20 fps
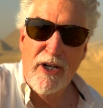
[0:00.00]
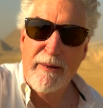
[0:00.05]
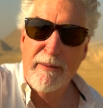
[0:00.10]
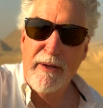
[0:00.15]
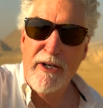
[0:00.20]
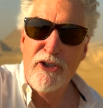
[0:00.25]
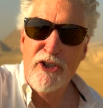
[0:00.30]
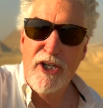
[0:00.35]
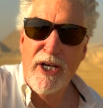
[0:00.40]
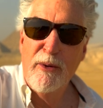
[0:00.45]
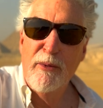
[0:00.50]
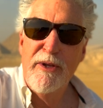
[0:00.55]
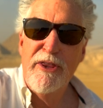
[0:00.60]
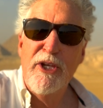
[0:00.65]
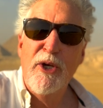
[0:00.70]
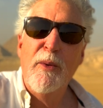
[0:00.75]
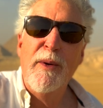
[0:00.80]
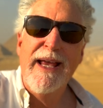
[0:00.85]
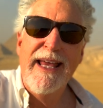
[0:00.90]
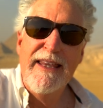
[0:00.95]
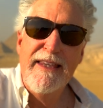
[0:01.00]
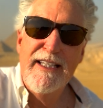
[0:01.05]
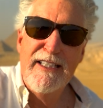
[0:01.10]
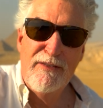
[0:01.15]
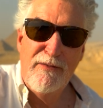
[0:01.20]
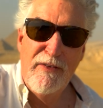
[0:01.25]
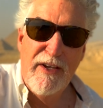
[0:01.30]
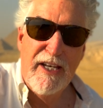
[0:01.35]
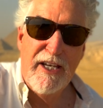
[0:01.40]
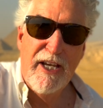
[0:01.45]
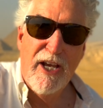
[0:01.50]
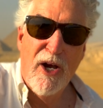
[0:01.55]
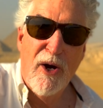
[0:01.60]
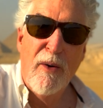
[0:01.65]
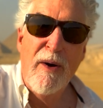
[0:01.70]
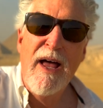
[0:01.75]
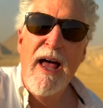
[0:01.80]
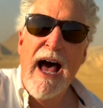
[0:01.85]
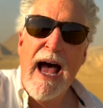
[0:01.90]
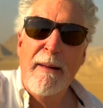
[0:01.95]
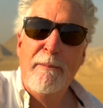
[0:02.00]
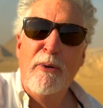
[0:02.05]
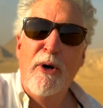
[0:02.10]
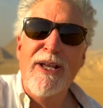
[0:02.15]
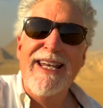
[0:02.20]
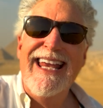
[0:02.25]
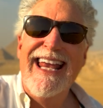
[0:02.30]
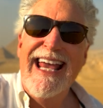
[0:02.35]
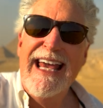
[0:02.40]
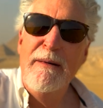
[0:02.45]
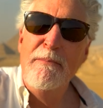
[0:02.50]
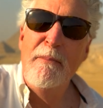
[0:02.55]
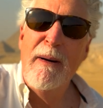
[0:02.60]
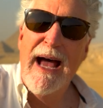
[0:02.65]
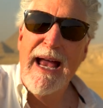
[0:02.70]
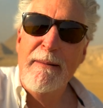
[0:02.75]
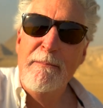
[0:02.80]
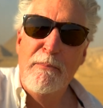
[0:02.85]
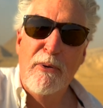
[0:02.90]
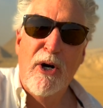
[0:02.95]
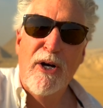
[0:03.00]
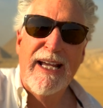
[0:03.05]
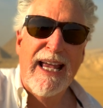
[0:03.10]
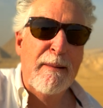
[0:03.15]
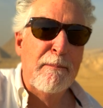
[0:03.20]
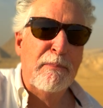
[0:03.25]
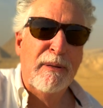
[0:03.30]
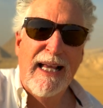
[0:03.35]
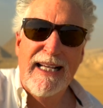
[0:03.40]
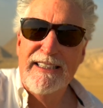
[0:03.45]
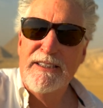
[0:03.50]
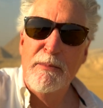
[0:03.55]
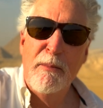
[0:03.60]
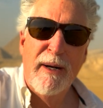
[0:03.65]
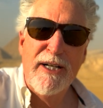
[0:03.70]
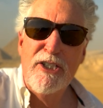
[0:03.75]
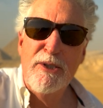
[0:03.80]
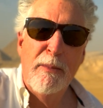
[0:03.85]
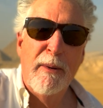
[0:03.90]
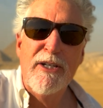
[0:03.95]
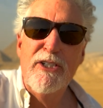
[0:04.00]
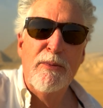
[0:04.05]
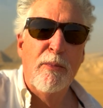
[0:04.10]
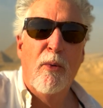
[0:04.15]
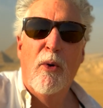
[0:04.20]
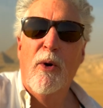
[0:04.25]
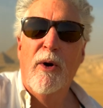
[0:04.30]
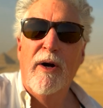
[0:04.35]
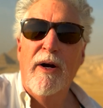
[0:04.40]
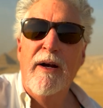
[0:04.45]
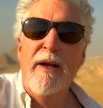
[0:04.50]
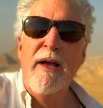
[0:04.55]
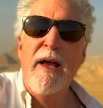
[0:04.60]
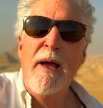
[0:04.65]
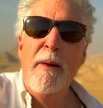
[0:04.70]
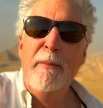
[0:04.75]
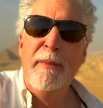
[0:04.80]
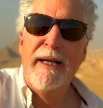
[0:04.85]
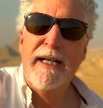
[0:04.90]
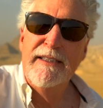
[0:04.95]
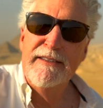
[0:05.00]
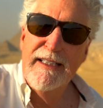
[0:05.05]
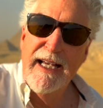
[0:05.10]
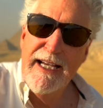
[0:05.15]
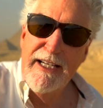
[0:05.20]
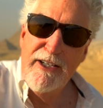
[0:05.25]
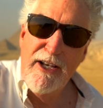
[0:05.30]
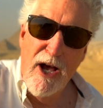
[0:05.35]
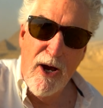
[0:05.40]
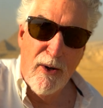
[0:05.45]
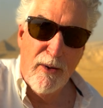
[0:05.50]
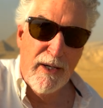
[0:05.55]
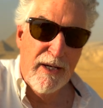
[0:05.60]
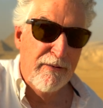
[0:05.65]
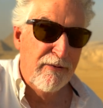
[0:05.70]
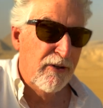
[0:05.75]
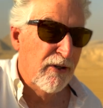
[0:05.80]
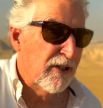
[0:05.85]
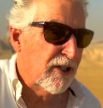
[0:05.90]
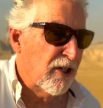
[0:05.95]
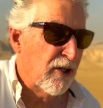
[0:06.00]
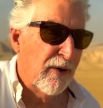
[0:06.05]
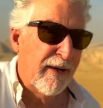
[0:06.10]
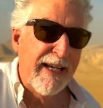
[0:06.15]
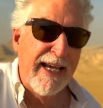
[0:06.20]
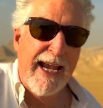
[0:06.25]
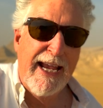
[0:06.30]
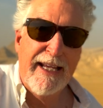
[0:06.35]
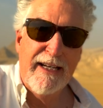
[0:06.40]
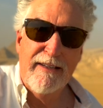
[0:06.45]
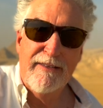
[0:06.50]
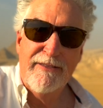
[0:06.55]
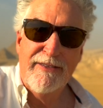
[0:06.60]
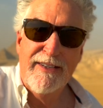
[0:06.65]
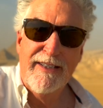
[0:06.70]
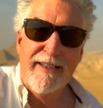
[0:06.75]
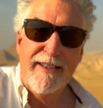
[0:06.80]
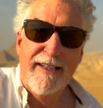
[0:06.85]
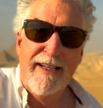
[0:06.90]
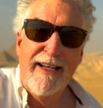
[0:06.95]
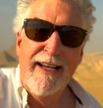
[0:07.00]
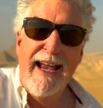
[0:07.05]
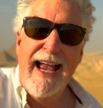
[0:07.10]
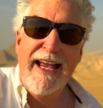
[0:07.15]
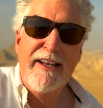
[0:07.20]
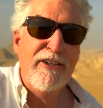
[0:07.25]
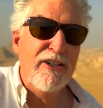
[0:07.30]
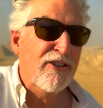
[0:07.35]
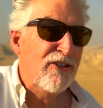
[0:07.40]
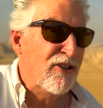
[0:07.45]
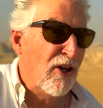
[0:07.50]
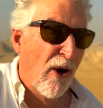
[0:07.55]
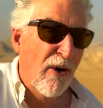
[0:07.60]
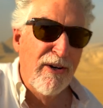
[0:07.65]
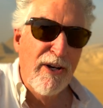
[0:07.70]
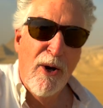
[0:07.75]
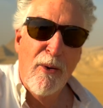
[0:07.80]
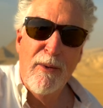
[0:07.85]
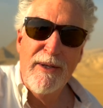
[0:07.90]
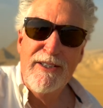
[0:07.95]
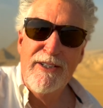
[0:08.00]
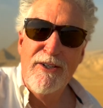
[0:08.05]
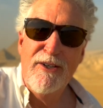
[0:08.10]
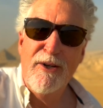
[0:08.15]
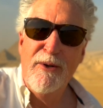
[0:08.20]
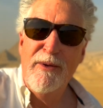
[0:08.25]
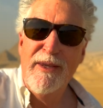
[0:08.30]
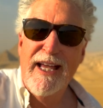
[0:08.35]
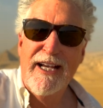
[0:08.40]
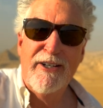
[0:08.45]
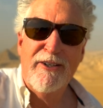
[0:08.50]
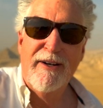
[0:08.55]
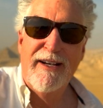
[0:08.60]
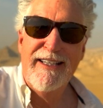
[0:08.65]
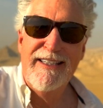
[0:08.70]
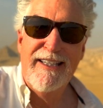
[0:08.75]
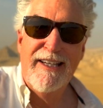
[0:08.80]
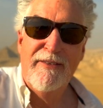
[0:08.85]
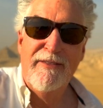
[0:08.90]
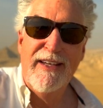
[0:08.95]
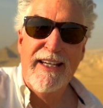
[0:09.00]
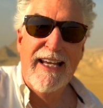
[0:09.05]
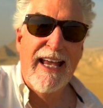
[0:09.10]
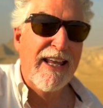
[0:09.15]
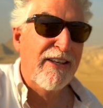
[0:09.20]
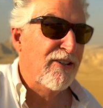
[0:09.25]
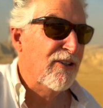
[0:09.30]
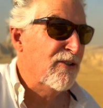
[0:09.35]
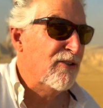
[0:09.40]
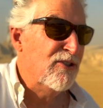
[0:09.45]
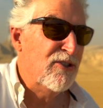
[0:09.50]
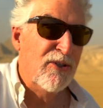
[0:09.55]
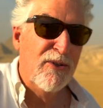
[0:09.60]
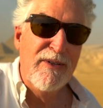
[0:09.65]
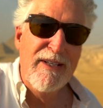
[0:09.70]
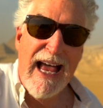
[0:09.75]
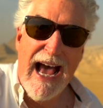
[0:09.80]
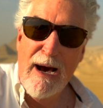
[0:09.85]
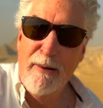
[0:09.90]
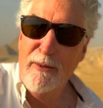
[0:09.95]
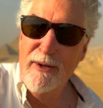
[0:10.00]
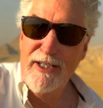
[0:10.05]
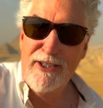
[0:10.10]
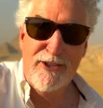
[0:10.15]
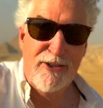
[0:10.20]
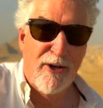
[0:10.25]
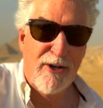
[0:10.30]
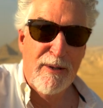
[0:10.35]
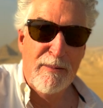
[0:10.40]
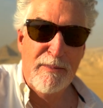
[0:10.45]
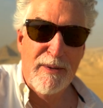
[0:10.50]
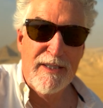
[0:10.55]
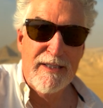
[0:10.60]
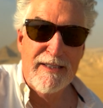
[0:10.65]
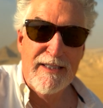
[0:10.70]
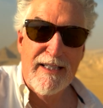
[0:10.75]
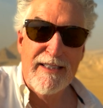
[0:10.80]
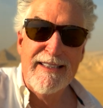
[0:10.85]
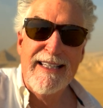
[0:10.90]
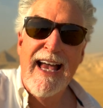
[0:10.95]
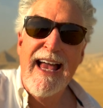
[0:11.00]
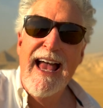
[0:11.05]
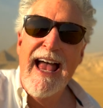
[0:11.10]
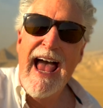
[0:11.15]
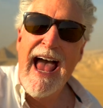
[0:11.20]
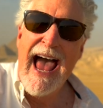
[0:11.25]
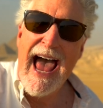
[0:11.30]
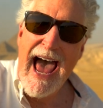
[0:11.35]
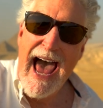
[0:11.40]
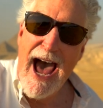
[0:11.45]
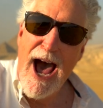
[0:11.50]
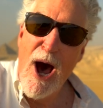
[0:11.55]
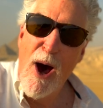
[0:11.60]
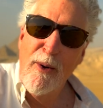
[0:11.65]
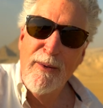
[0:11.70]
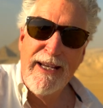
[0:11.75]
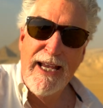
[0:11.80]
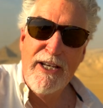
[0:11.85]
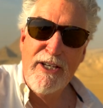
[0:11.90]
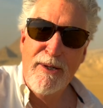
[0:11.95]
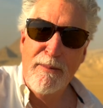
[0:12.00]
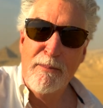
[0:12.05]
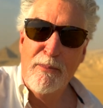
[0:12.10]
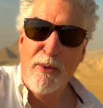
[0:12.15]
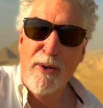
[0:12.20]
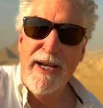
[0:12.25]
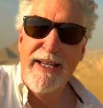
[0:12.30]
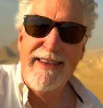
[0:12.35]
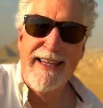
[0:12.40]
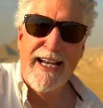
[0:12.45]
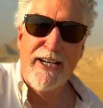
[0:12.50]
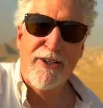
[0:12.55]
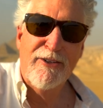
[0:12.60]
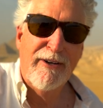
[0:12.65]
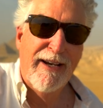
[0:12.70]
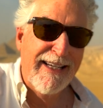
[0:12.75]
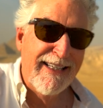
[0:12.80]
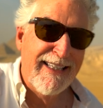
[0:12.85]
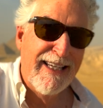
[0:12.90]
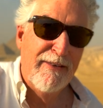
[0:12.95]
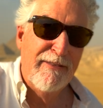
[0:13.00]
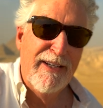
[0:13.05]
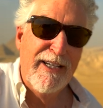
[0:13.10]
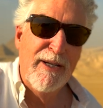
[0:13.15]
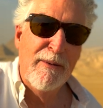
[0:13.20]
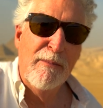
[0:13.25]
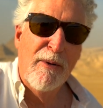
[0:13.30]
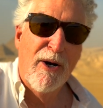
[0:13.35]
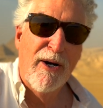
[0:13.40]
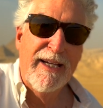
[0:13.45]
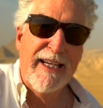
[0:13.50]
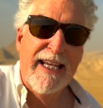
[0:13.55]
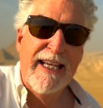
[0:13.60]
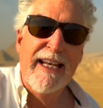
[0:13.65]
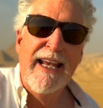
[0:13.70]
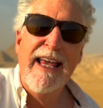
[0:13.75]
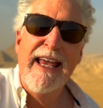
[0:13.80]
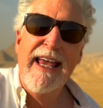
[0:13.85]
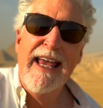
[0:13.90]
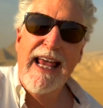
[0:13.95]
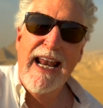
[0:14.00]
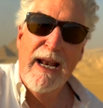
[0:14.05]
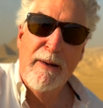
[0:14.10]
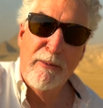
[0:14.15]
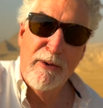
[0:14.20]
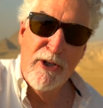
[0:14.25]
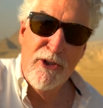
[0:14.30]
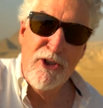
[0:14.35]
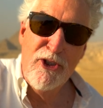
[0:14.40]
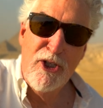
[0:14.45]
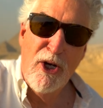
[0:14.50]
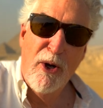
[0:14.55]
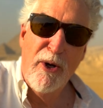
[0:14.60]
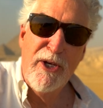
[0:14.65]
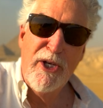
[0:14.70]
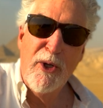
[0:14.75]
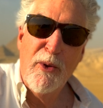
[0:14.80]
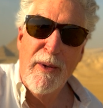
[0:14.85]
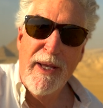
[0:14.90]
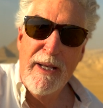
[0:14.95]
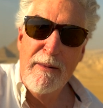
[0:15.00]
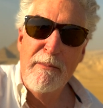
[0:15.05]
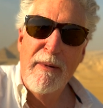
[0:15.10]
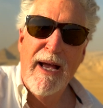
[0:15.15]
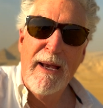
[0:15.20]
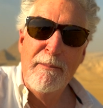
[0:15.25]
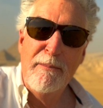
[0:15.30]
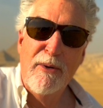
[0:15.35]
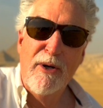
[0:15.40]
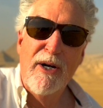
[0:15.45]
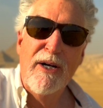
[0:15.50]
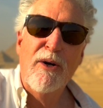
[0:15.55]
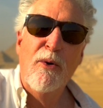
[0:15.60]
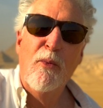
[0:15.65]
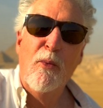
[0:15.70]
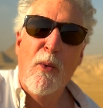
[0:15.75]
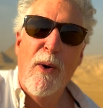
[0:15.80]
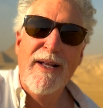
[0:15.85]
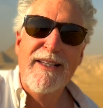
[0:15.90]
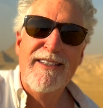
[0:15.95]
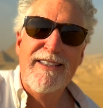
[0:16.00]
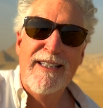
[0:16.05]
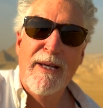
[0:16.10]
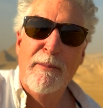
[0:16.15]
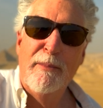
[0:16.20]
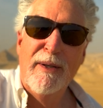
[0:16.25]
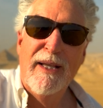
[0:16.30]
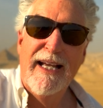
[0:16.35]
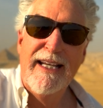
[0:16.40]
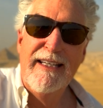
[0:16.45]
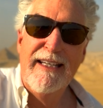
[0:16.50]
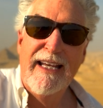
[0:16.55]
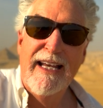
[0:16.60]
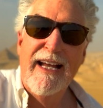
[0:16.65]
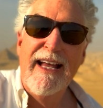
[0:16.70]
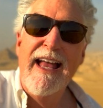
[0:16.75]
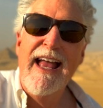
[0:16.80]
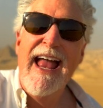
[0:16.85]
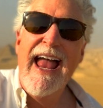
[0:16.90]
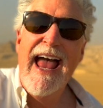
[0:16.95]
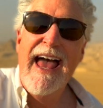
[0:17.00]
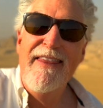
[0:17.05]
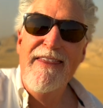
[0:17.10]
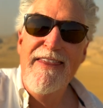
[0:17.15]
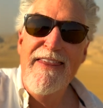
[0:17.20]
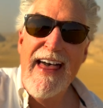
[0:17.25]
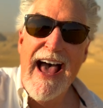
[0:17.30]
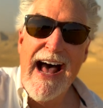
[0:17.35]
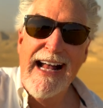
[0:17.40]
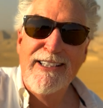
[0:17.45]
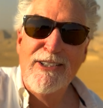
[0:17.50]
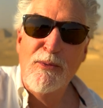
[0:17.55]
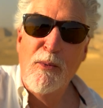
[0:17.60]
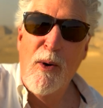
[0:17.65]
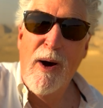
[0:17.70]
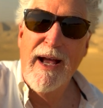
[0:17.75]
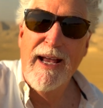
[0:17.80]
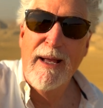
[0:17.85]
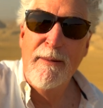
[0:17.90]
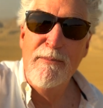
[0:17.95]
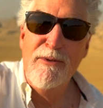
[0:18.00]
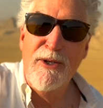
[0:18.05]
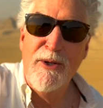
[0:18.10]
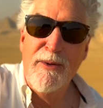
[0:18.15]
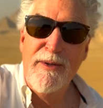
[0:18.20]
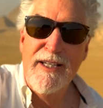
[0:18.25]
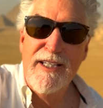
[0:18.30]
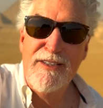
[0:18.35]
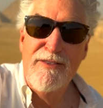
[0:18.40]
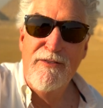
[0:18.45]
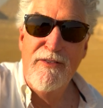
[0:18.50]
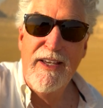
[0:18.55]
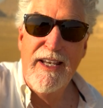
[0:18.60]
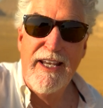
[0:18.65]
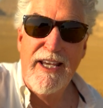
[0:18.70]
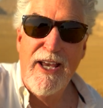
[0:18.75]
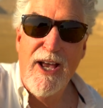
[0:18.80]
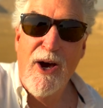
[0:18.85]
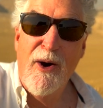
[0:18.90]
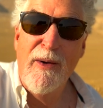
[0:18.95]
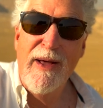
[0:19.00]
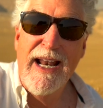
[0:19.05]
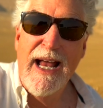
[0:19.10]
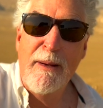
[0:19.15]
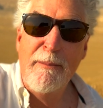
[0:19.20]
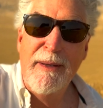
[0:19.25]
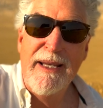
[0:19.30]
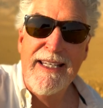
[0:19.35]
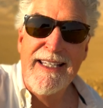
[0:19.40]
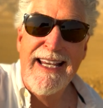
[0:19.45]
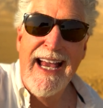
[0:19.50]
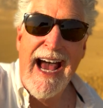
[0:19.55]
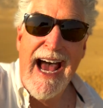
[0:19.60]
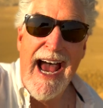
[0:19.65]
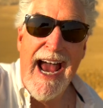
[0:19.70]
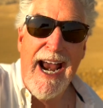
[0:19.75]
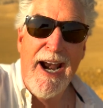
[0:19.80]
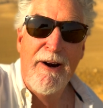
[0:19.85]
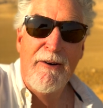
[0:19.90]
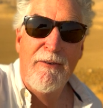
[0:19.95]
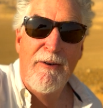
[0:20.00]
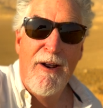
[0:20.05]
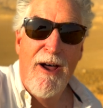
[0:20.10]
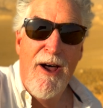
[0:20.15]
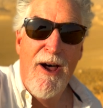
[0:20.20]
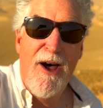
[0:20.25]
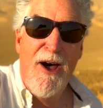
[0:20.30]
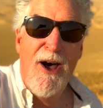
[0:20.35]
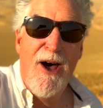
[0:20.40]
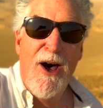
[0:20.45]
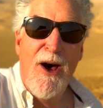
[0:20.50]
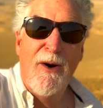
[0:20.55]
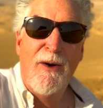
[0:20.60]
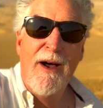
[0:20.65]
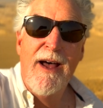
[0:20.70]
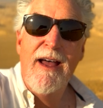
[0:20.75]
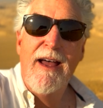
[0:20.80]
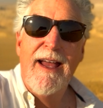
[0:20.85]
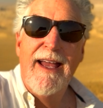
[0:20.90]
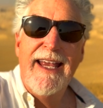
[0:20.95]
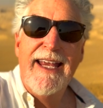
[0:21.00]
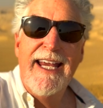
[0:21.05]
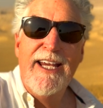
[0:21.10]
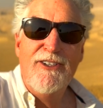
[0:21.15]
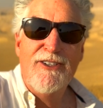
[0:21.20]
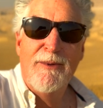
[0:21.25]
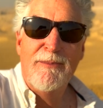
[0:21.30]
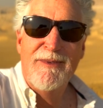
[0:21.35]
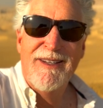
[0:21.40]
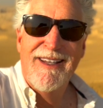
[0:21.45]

I'm going to share with you in this video. I put in my book, plus much, much more, because I know if you're creative and you don't know what to do with that creativity and you do not want to start a business, how can you bring that creativity to market? And I'm going to show you in my book, One Simple Idea. And that's why I'm doing this video, and I'm in Cairo, Egypt.